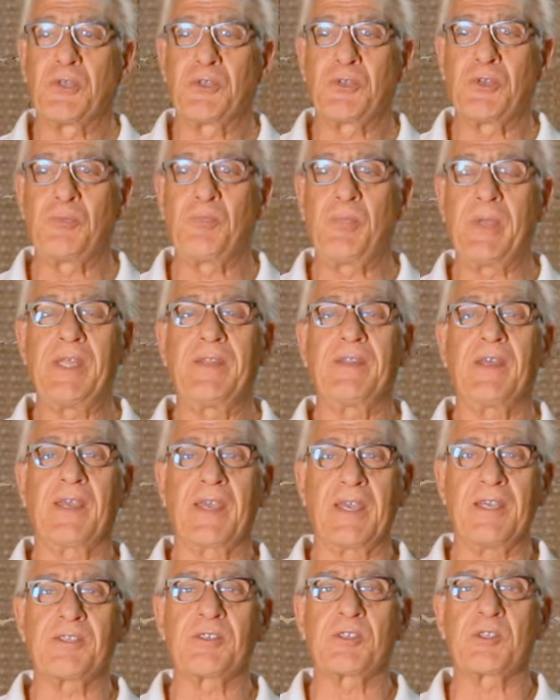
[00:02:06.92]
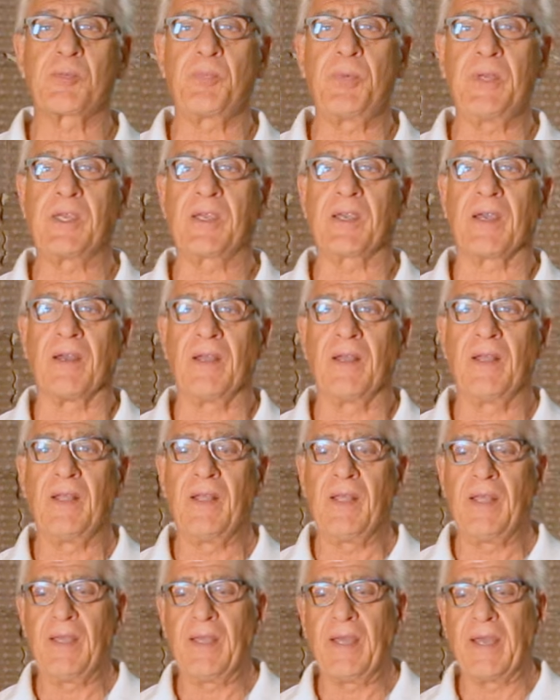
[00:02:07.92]
to be the guest speaker.
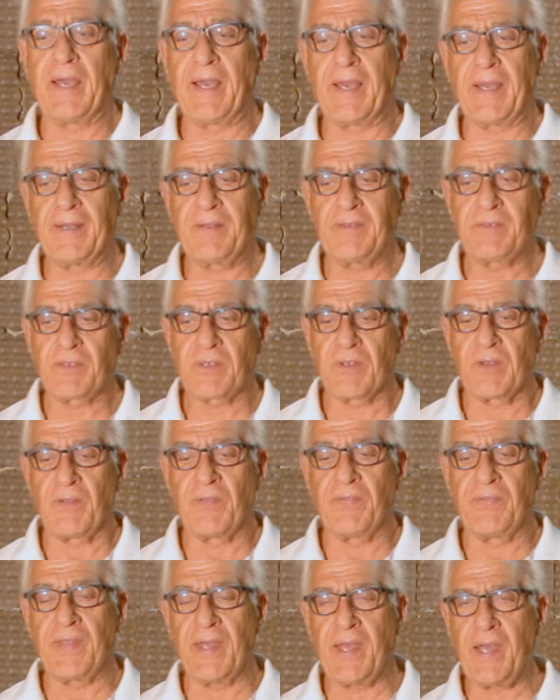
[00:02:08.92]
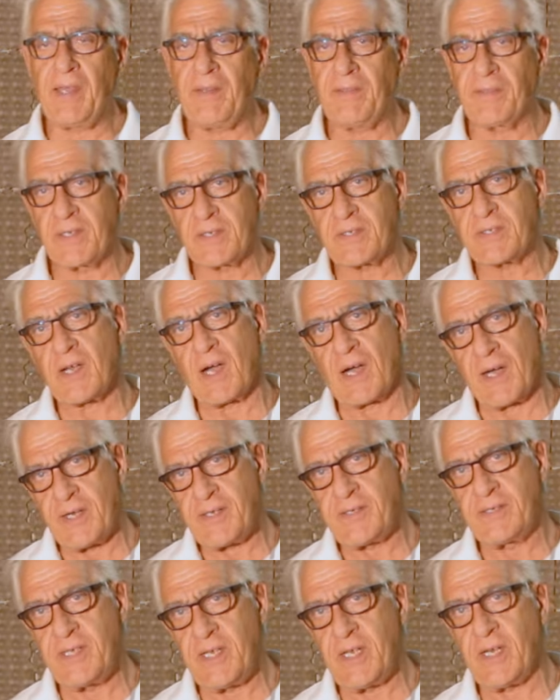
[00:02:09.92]
And there this
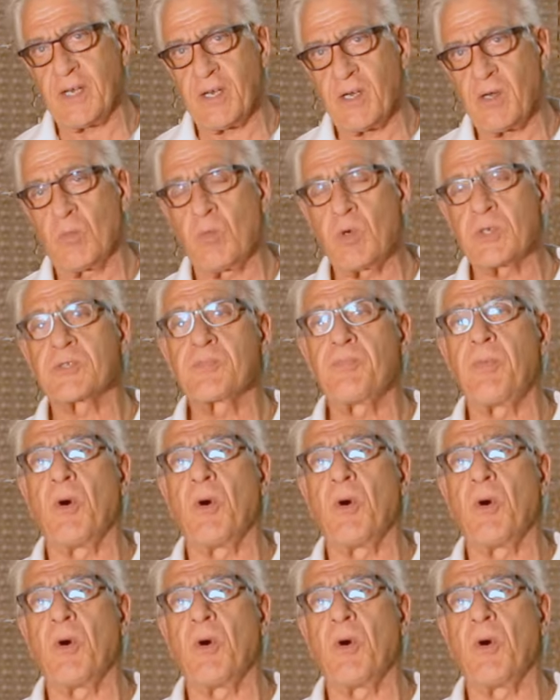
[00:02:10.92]
idea was